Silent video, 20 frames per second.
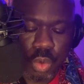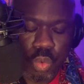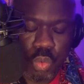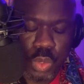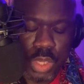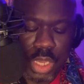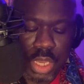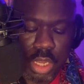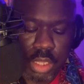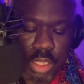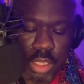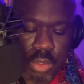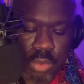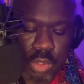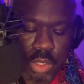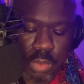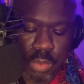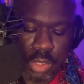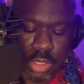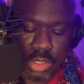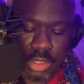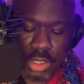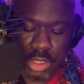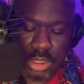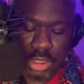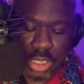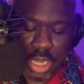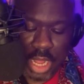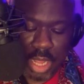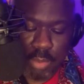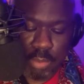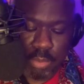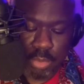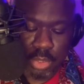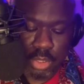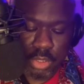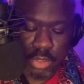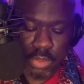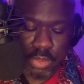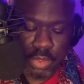We are the only ones in the shop.
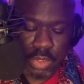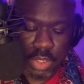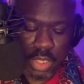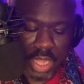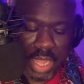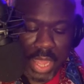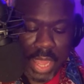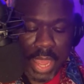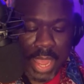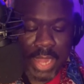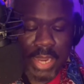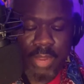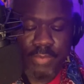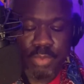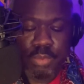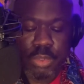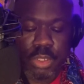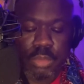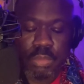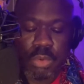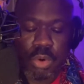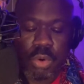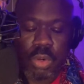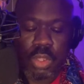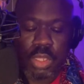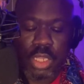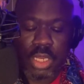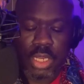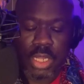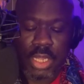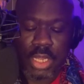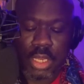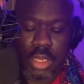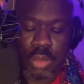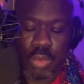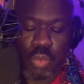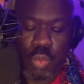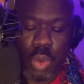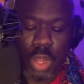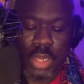I never book more than
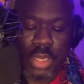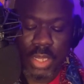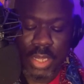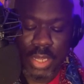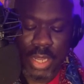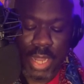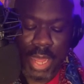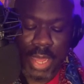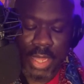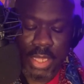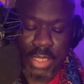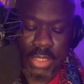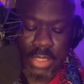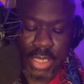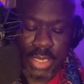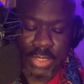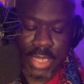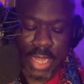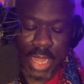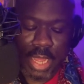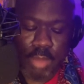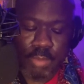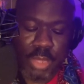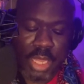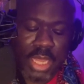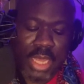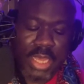any one client at a time,